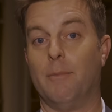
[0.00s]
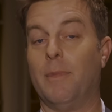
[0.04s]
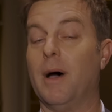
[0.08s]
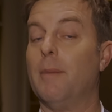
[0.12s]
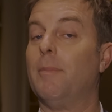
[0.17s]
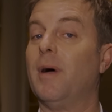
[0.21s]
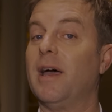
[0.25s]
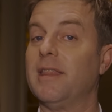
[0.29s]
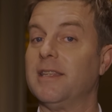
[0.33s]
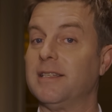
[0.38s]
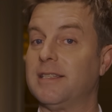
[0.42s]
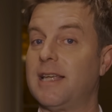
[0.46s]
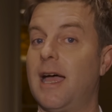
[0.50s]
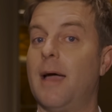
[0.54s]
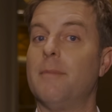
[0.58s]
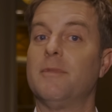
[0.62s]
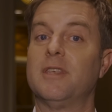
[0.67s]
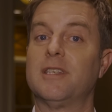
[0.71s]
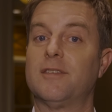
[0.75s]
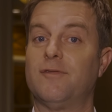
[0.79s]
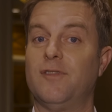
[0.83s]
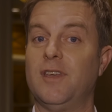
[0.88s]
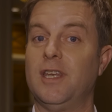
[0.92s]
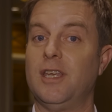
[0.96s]
But by the time
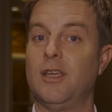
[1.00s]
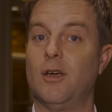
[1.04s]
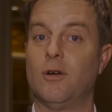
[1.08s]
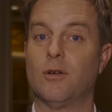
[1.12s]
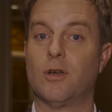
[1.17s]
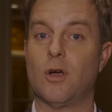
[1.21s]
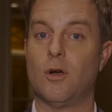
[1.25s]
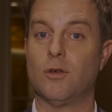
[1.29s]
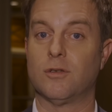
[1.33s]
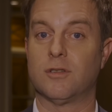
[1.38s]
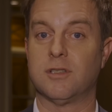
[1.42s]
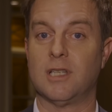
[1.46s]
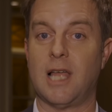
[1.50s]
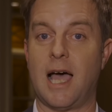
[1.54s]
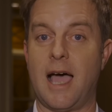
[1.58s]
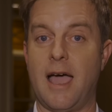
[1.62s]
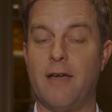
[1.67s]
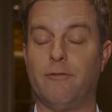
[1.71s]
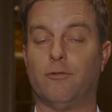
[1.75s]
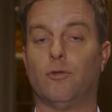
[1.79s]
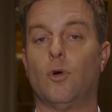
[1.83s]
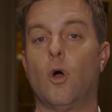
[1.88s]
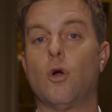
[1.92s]
this video goes live,